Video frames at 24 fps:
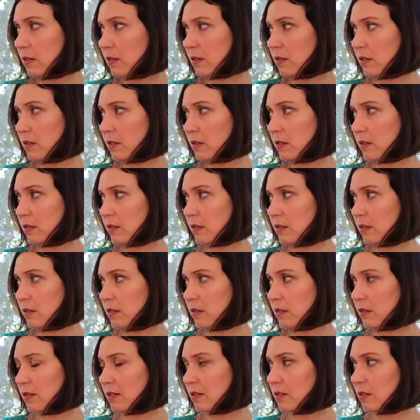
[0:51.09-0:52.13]

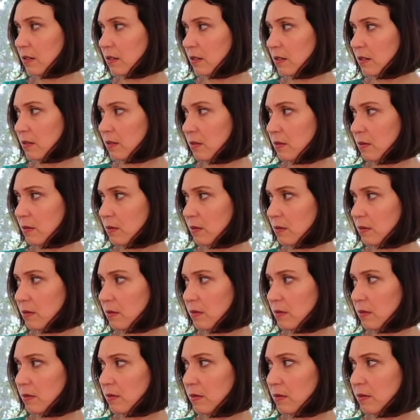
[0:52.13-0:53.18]

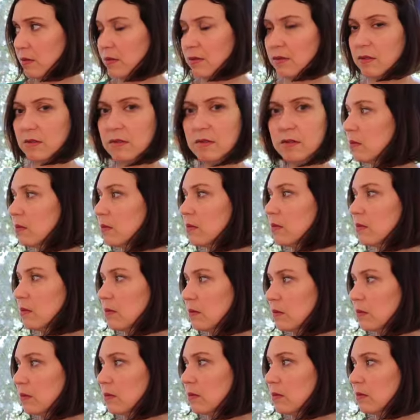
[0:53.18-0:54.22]

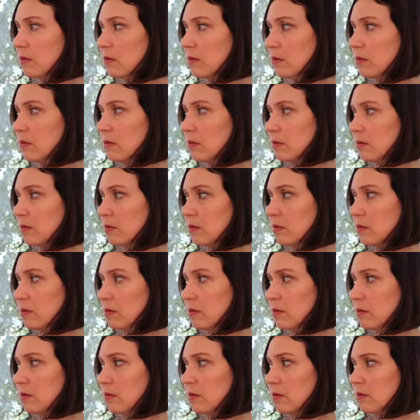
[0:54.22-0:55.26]

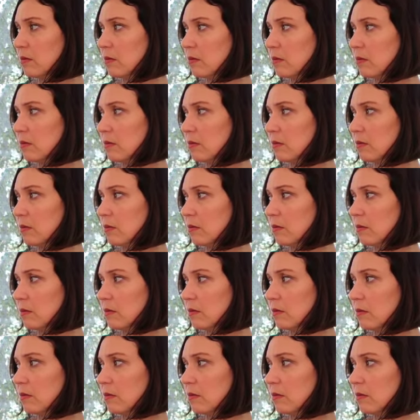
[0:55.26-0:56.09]
This person isn't speaking.